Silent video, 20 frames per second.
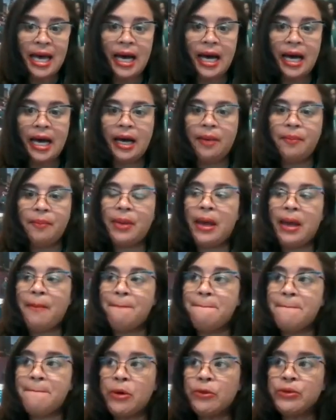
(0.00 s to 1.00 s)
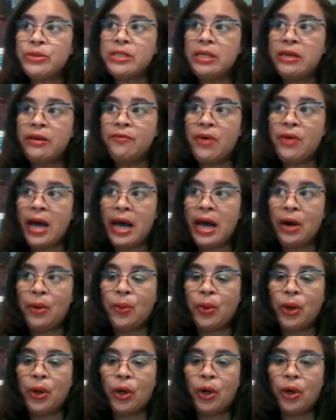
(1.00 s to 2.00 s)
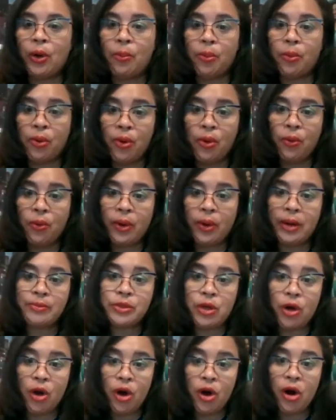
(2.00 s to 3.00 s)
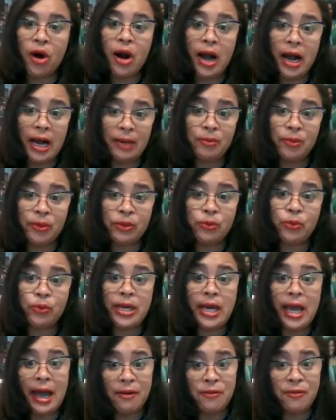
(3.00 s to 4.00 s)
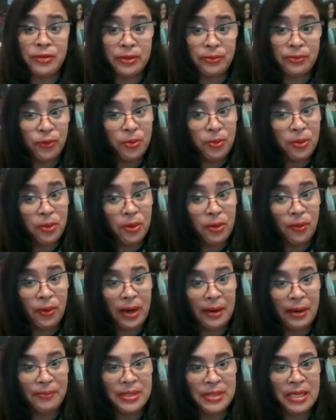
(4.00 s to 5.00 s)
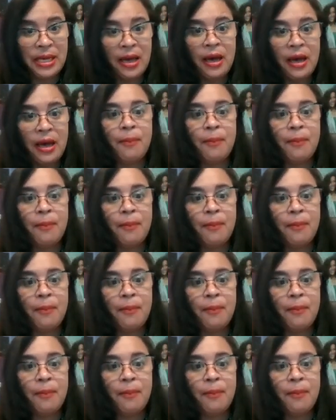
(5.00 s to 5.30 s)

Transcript: And most of our programs are hybrid. We have some full programs,